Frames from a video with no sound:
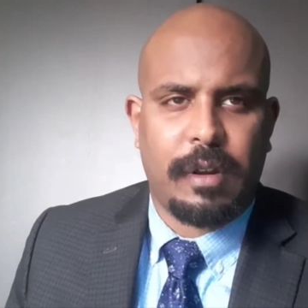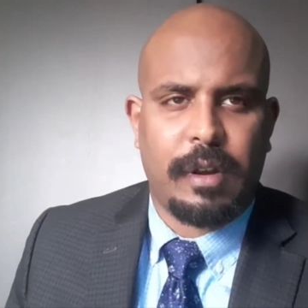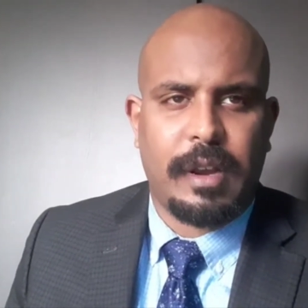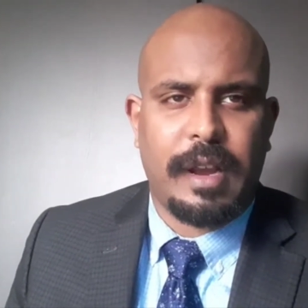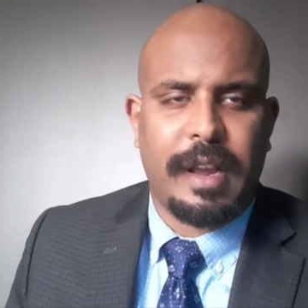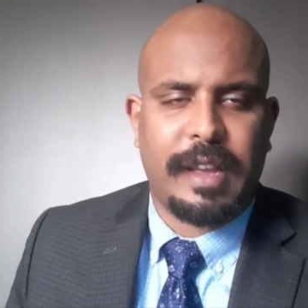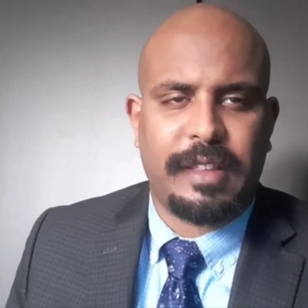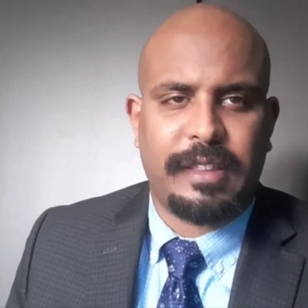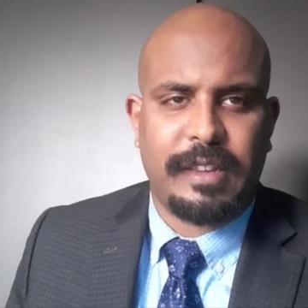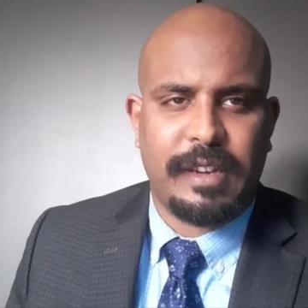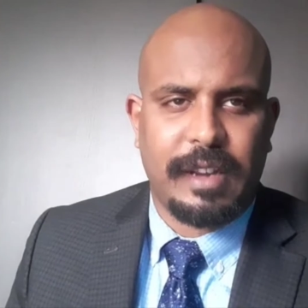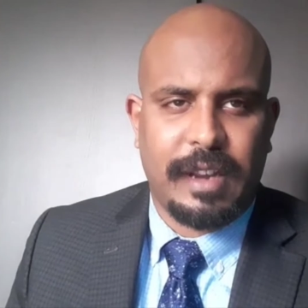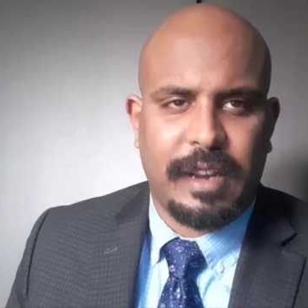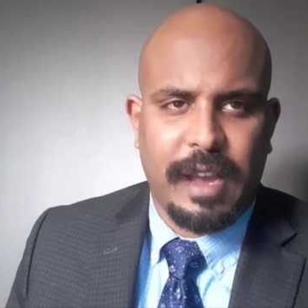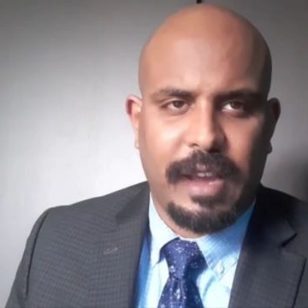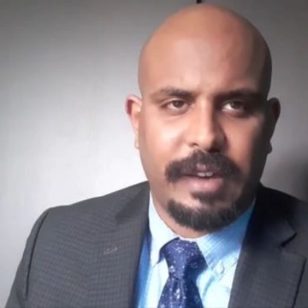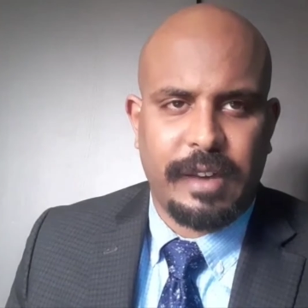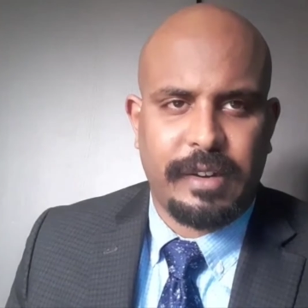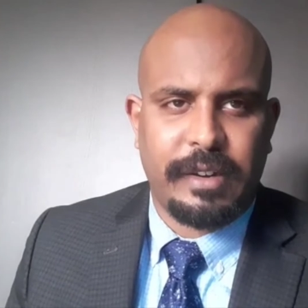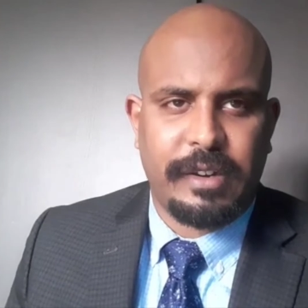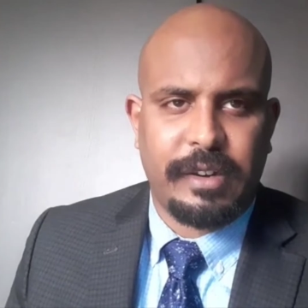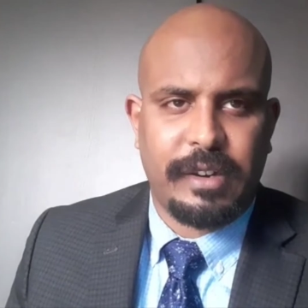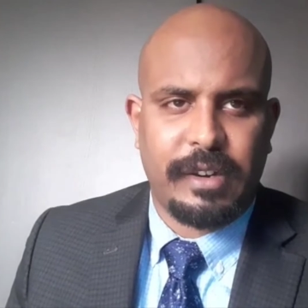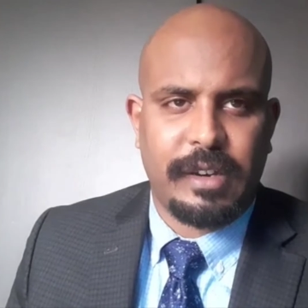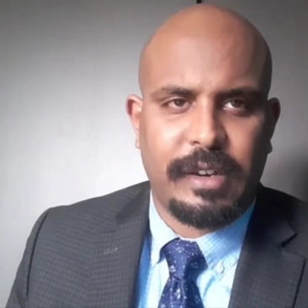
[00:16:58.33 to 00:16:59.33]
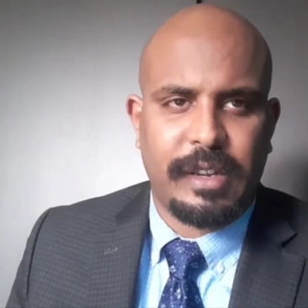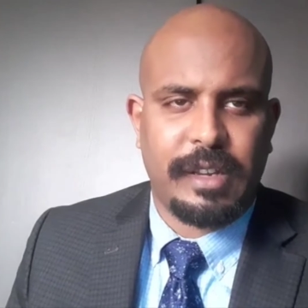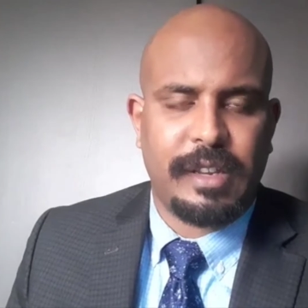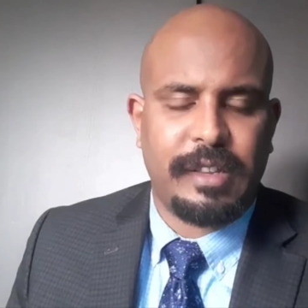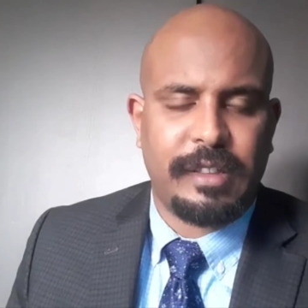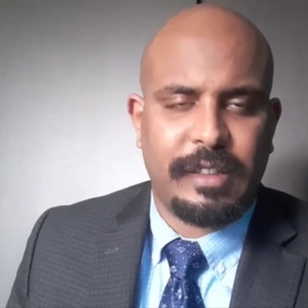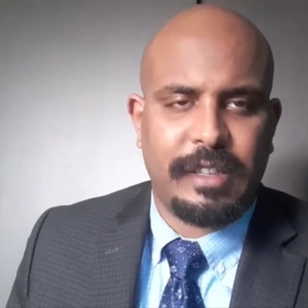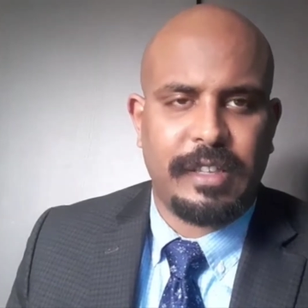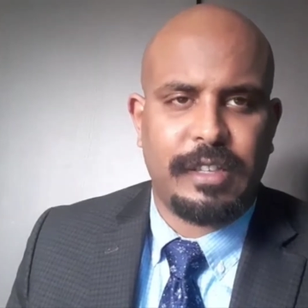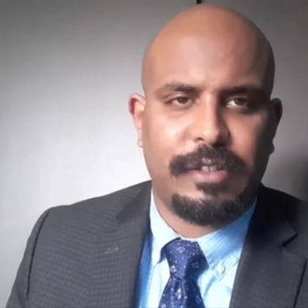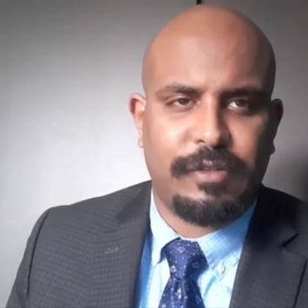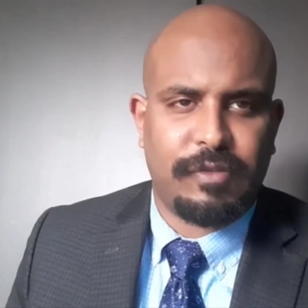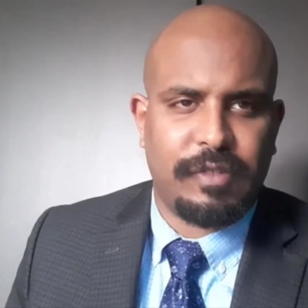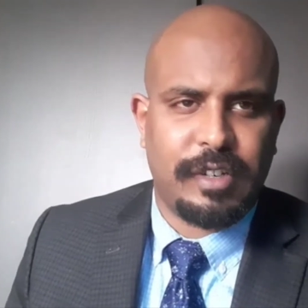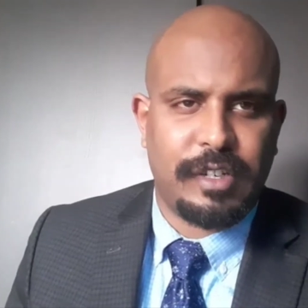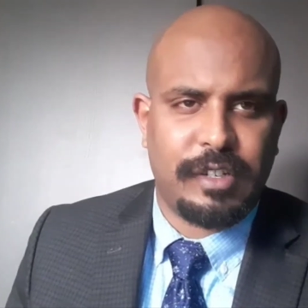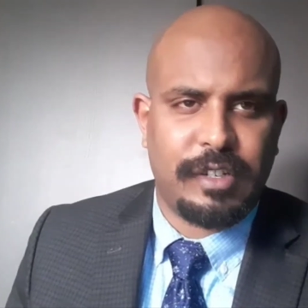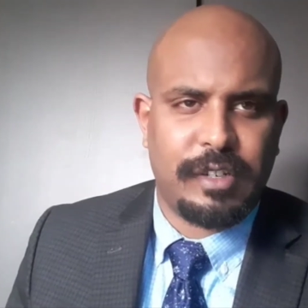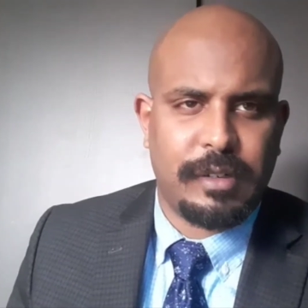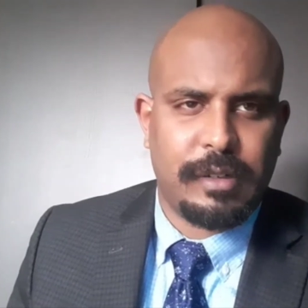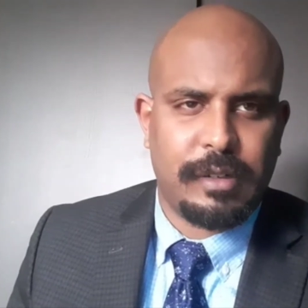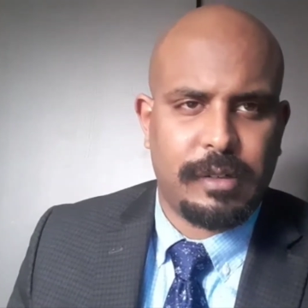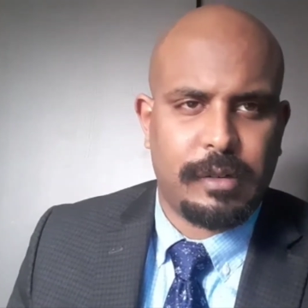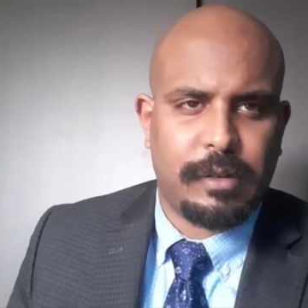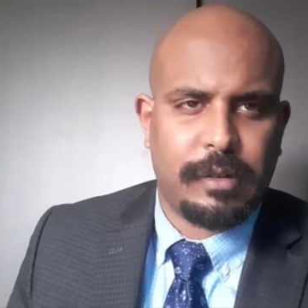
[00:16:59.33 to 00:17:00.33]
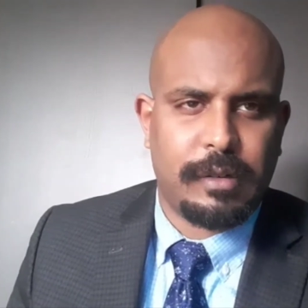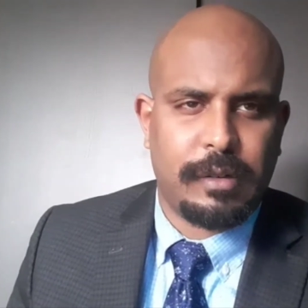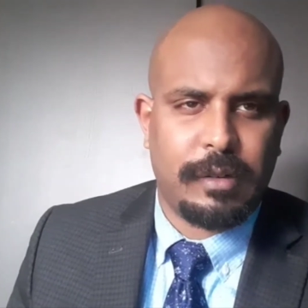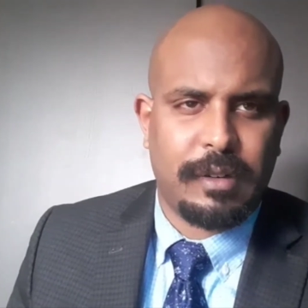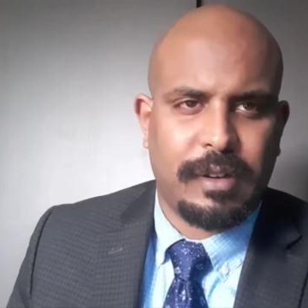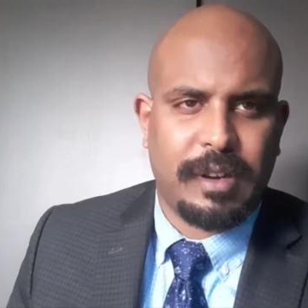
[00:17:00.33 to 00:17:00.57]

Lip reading: ethnic identity in these regions,